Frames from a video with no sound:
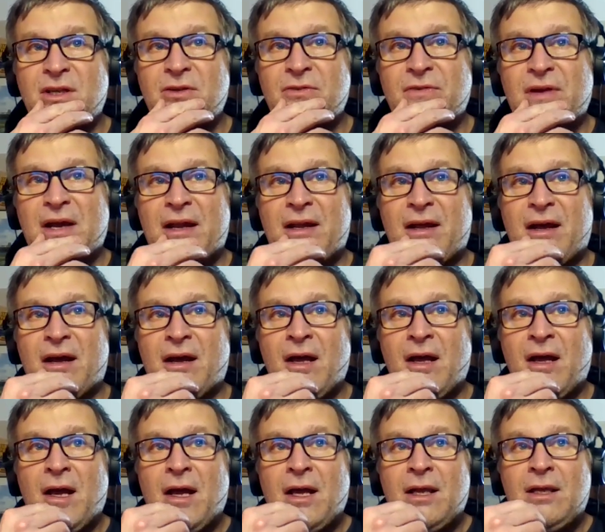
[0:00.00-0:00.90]
you've got a
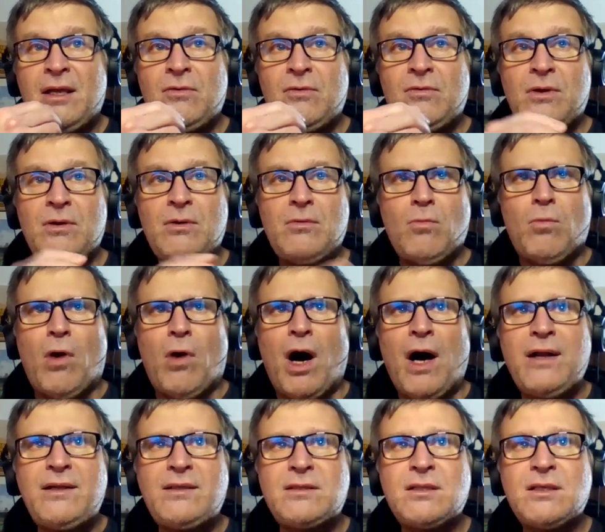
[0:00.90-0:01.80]
you
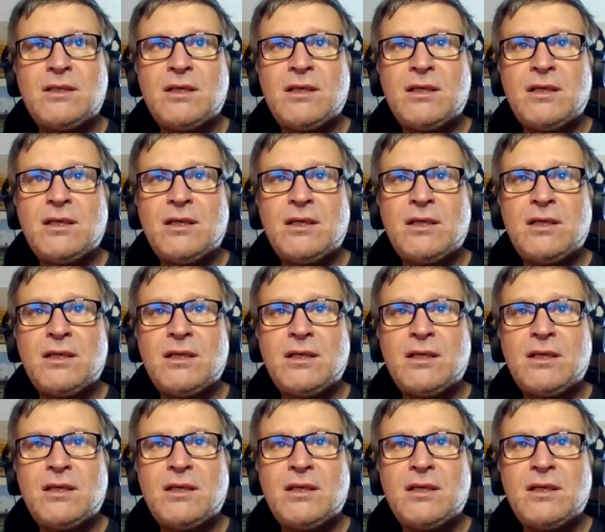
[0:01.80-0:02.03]
what?